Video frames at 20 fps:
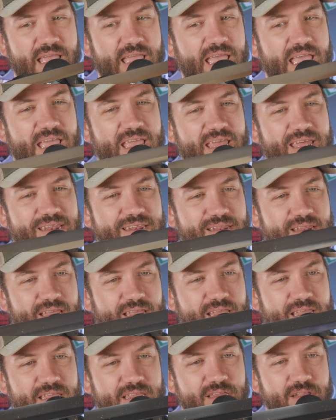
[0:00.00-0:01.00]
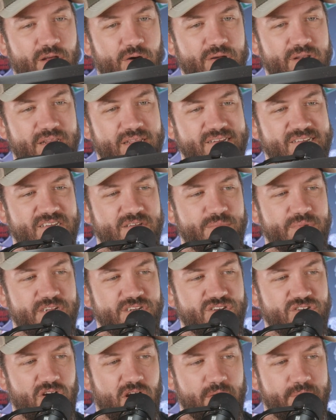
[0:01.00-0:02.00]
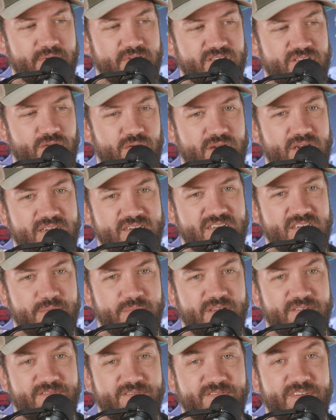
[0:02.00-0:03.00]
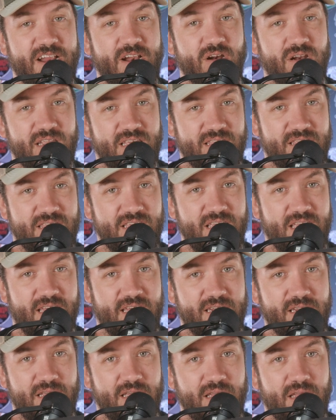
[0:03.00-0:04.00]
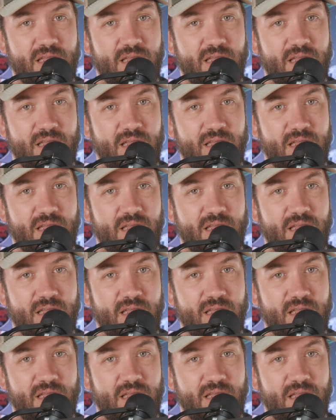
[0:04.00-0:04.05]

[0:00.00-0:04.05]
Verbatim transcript: and, it, you know, it needs to be sharpened, so it needs to be fairly thin.